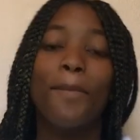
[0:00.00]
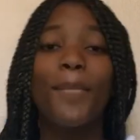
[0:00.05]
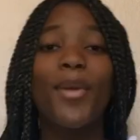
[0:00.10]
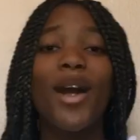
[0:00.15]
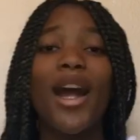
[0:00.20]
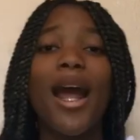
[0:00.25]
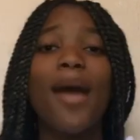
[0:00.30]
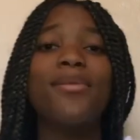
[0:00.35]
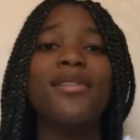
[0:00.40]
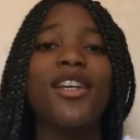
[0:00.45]

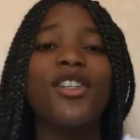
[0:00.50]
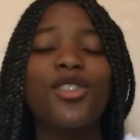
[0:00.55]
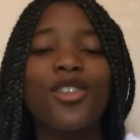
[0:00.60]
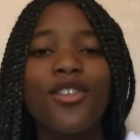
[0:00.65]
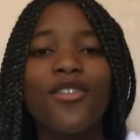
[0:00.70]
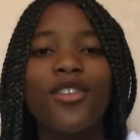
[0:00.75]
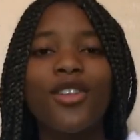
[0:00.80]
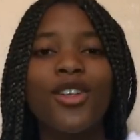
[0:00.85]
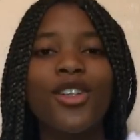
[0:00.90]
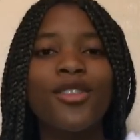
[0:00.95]
Perhaps I should
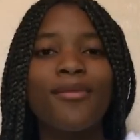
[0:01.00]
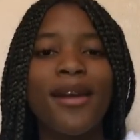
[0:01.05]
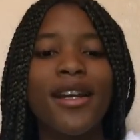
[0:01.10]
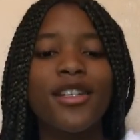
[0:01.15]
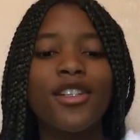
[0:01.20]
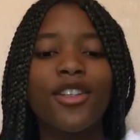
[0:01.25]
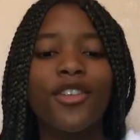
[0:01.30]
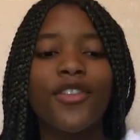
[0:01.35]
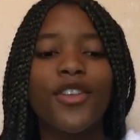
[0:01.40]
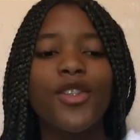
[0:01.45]
have learned my
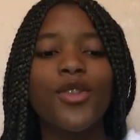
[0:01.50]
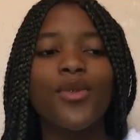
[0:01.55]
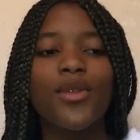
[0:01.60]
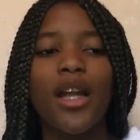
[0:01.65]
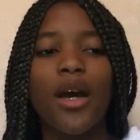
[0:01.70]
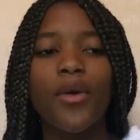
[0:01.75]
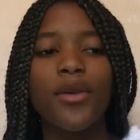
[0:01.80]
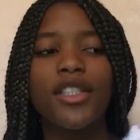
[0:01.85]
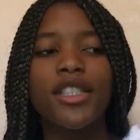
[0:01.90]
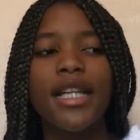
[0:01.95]
difference when
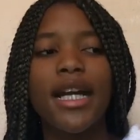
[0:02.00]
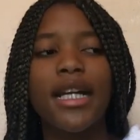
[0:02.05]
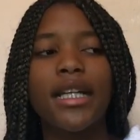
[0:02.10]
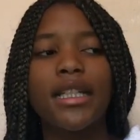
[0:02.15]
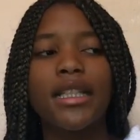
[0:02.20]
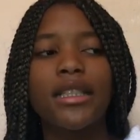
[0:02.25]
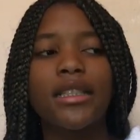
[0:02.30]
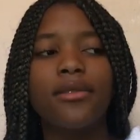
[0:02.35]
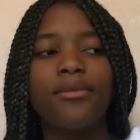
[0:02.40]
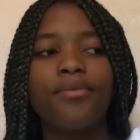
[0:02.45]
I was
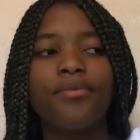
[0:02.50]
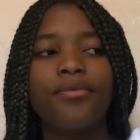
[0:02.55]
younger.